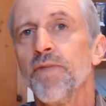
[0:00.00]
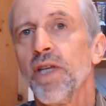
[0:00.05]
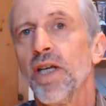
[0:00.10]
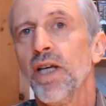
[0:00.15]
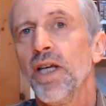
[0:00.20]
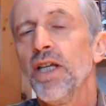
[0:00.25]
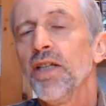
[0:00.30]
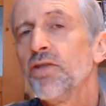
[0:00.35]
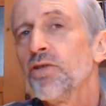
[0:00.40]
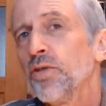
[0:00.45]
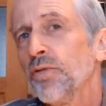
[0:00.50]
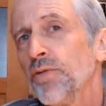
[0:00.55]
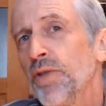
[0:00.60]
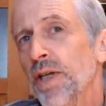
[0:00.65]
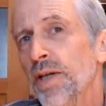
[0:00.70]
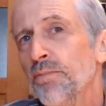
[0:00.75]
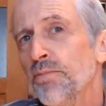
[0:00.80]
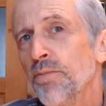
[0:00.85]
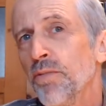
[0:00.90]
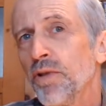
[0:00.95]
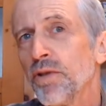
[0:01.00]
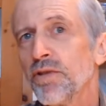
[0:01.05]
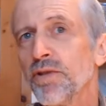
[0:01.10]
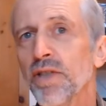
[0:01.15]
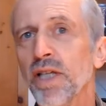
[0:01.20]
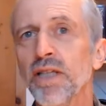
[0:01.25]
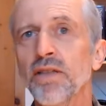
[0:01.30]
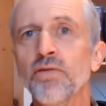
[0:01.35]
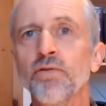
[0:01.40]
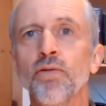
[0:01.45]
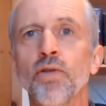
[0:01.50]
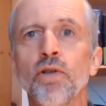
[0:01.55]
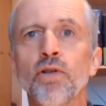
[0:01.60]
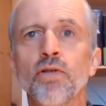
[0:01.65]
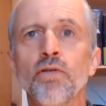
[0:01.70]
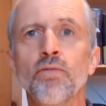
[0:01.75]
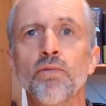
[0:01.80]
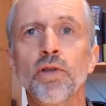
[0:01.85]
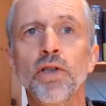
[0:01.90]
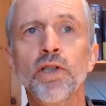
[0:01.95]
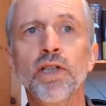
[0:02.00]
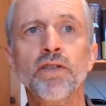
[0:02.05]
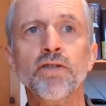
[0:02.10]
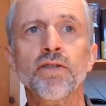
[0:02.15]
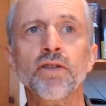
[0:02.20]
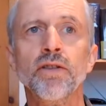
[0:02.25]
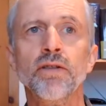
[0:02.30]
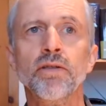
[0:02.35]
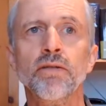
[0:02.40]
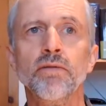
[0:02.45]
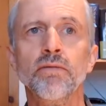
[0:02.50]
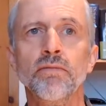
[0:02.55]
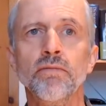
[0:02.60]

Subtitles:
Each of them stands for a religion.